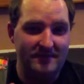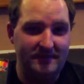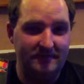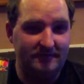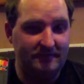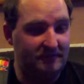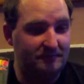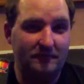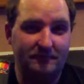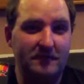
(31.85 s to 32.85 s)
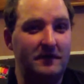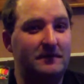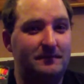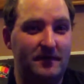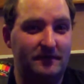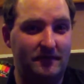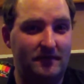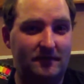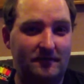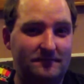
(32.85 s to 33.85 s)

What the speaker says: This is probably the basic